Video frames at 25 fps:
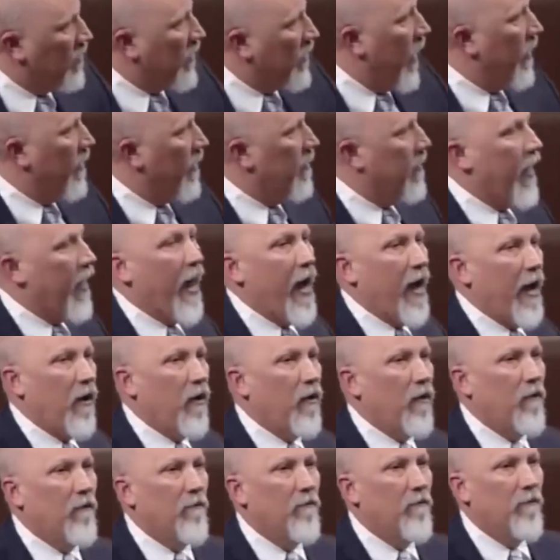this side of the
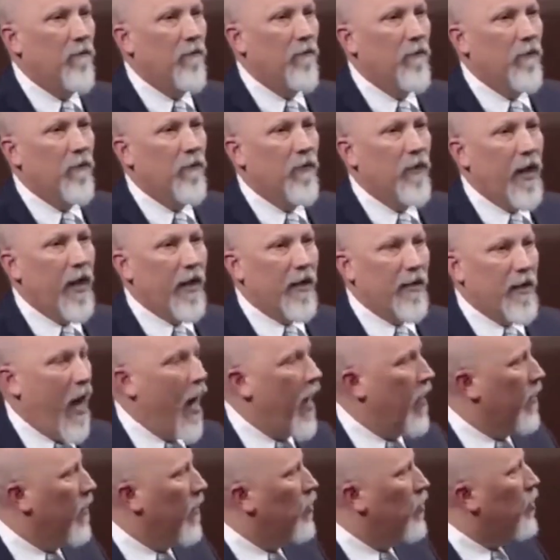aisle
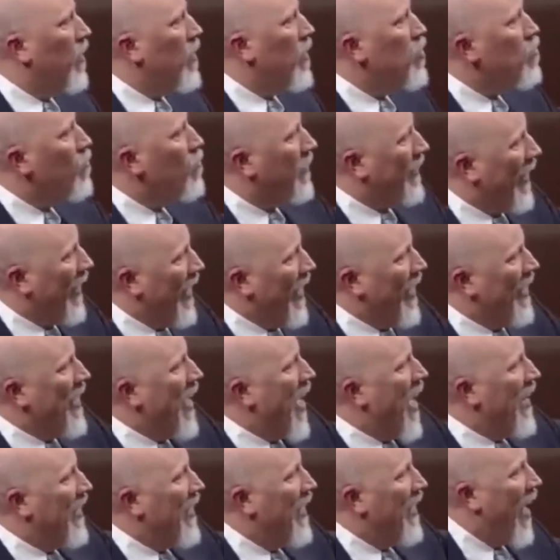acknowledge that you
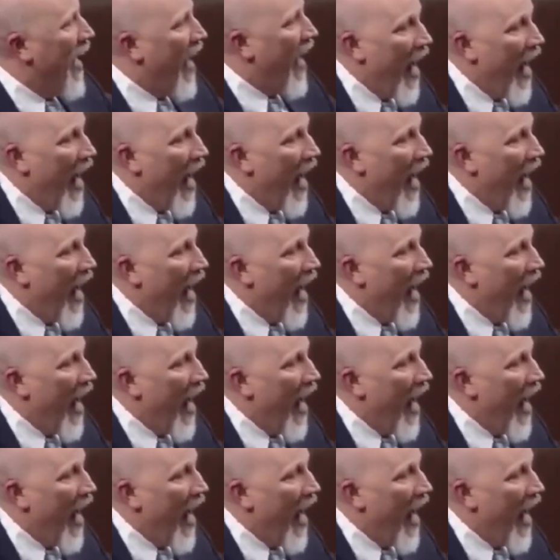cannot